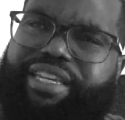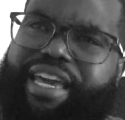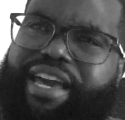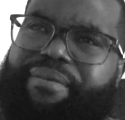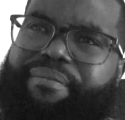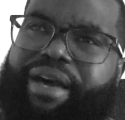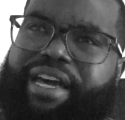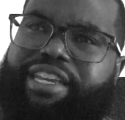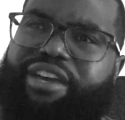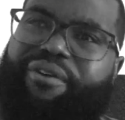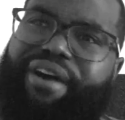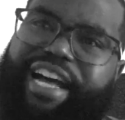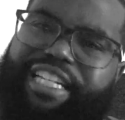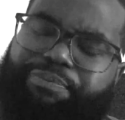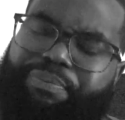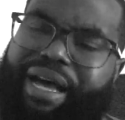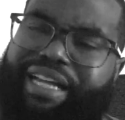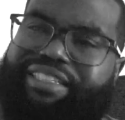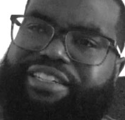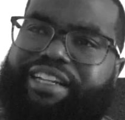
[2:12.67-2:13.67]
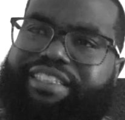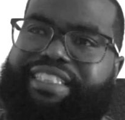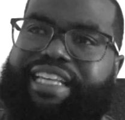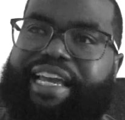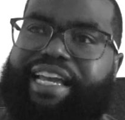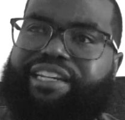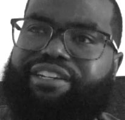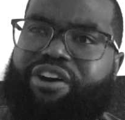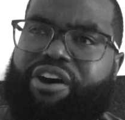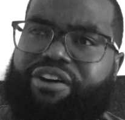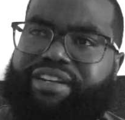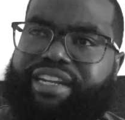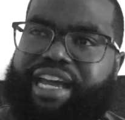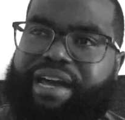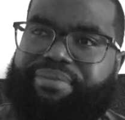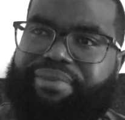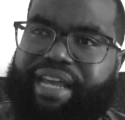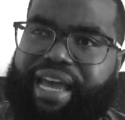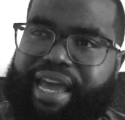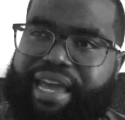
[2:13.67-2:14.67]
yeah, man. Your ass back there checking all
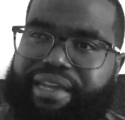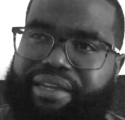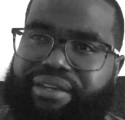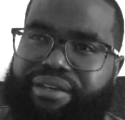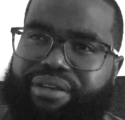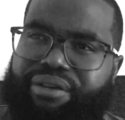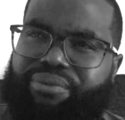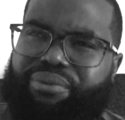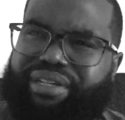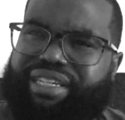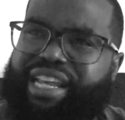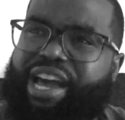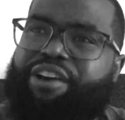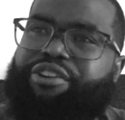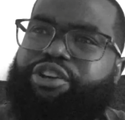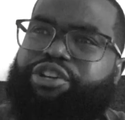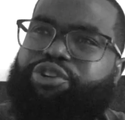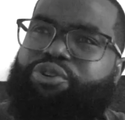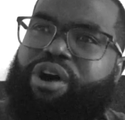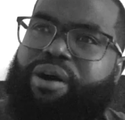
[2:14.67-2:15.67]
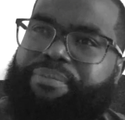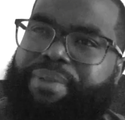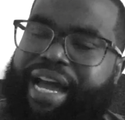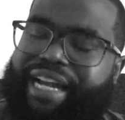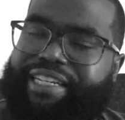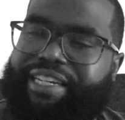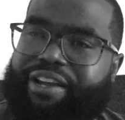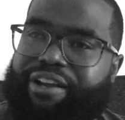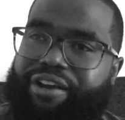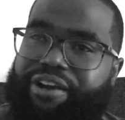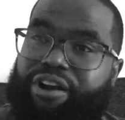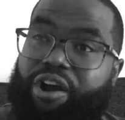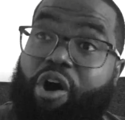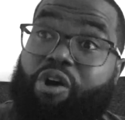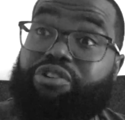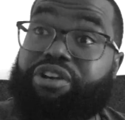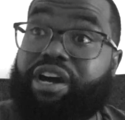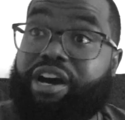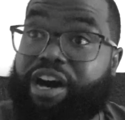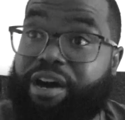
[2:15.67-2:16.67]
damn day. What the hell you doing back there?
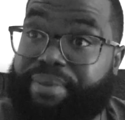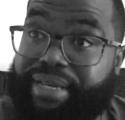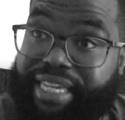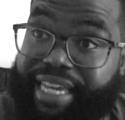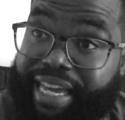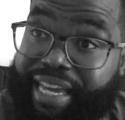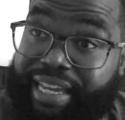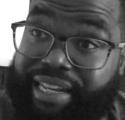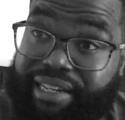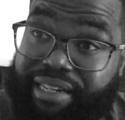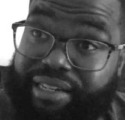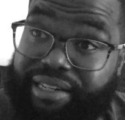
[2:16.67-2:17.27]
On the hub again?